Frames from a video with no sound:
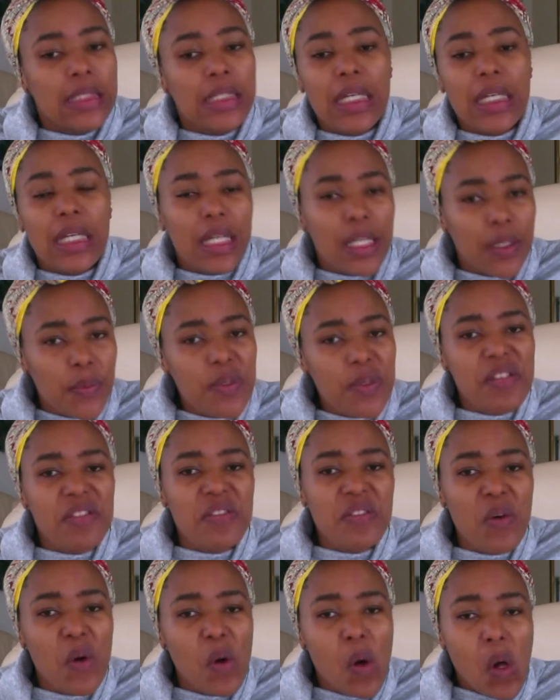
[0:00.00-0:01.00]
it was
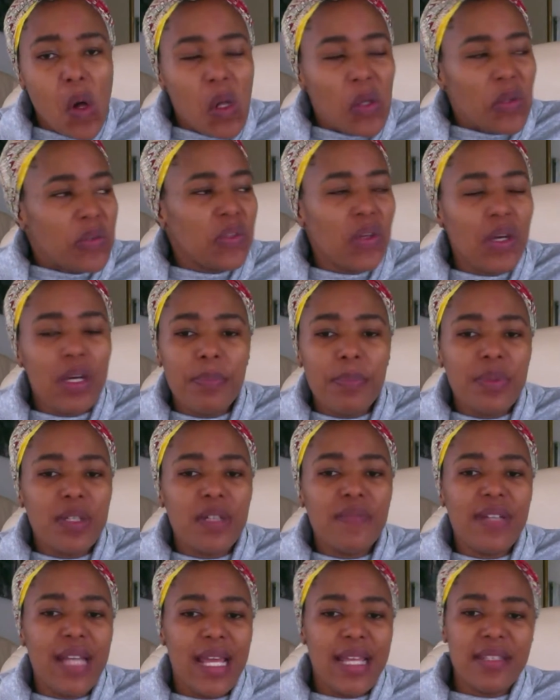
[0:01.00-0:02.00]
also a bit of
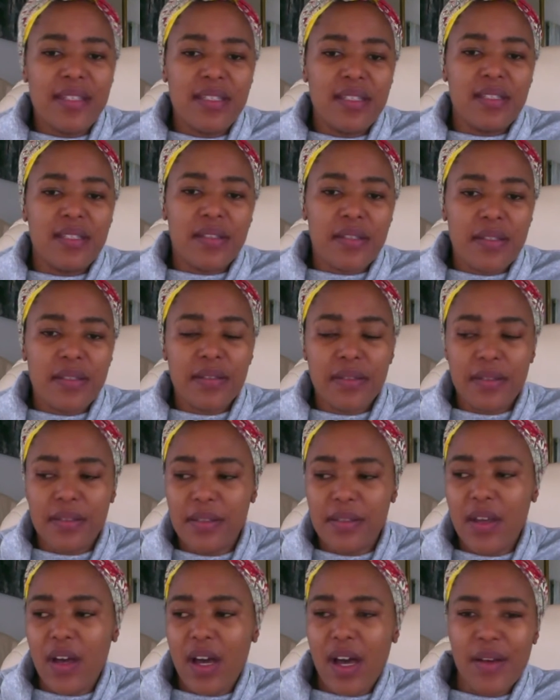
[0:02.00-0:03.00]
laziness.
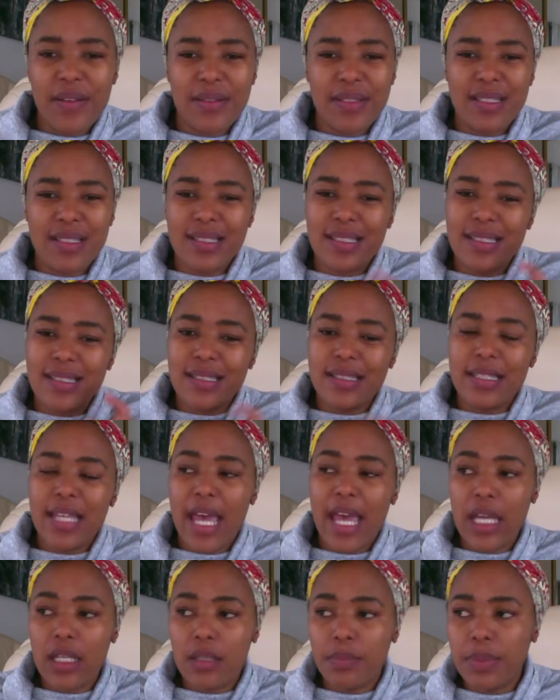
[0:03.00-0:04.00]
Yeah, I was just a
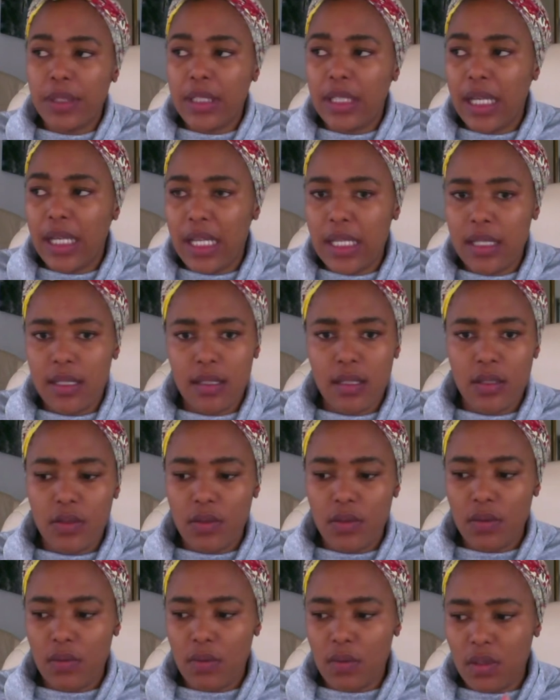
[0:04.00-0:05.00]
tad bit lazy
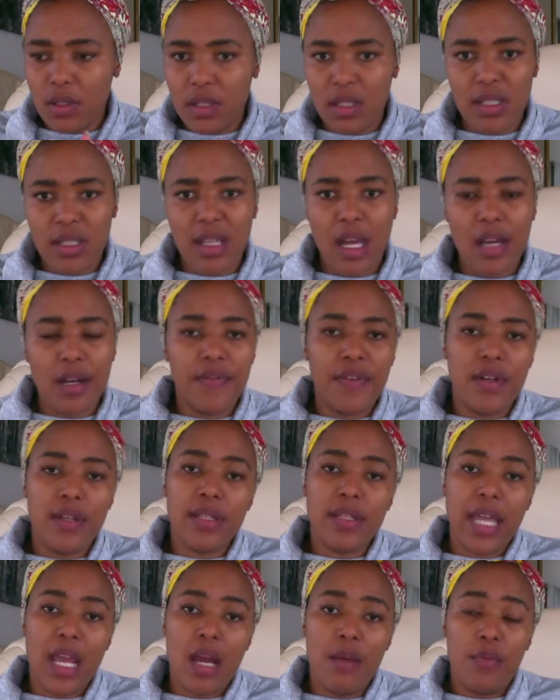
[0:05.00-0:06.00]
to sit down in front of the
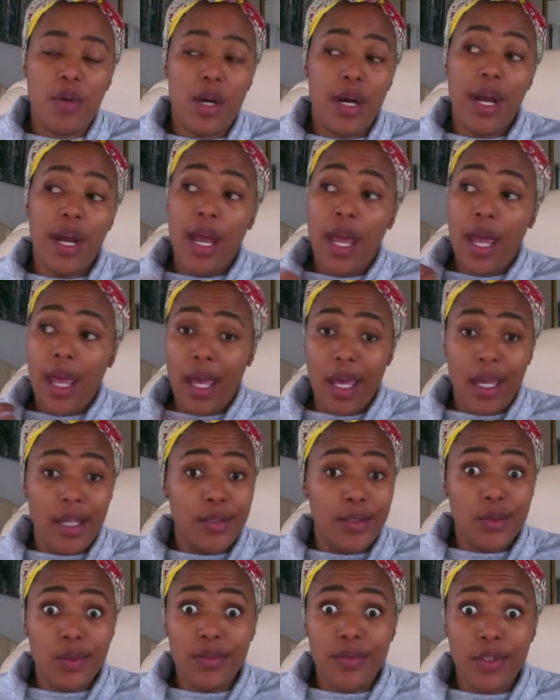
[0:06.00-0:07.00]
camera and
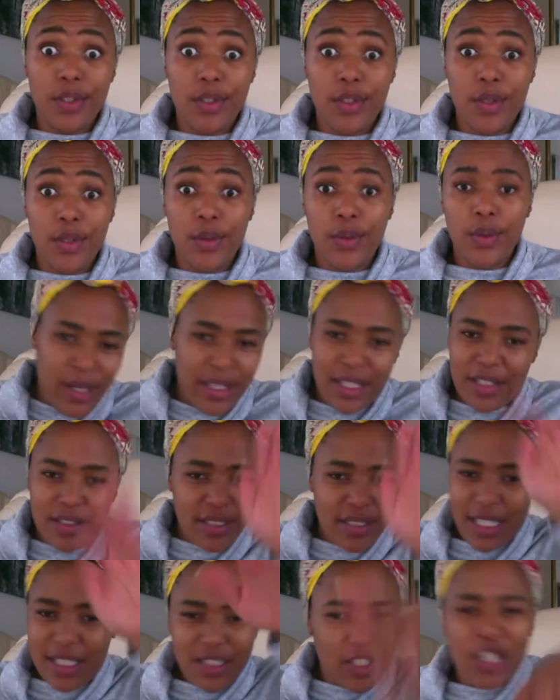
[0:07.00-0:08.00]
do a video.
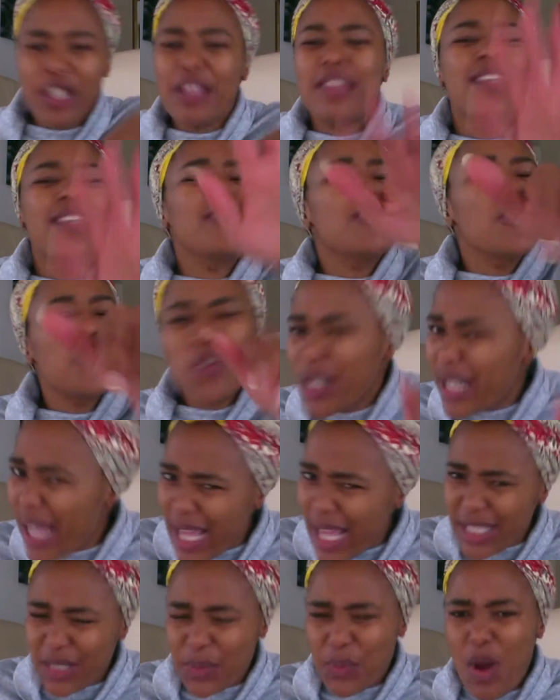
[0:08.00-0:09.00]
That's not your
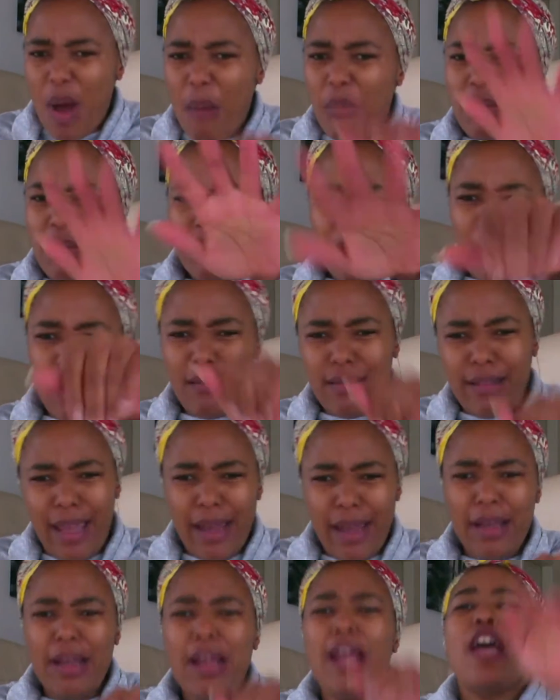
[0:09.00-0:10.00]
guys' problem,
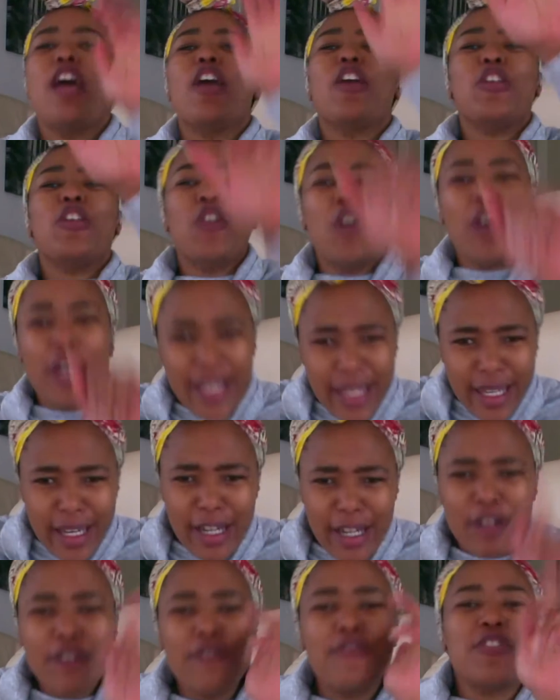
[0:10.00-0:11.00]
okay? You're
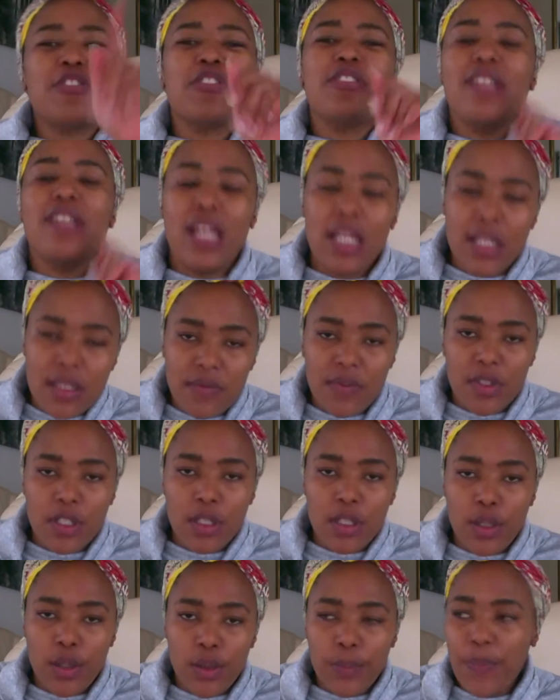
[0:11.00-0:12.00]
here for today's
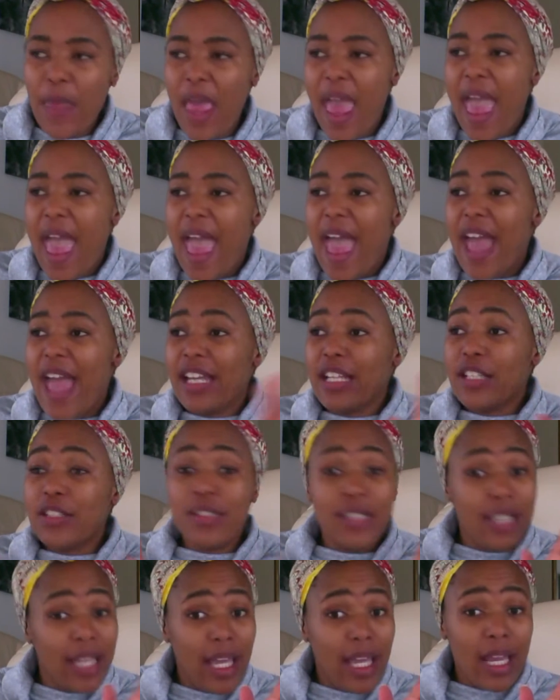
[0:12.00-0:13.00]
video, and
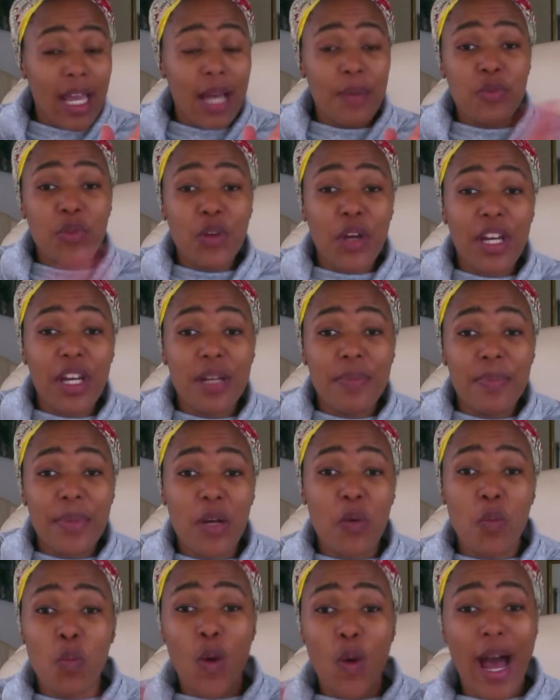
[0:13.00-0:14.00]
today I'm talking
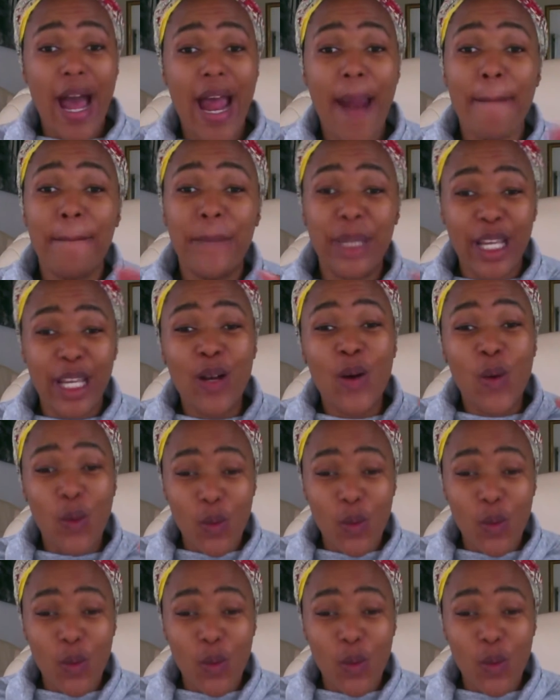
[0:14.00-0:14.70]
about why being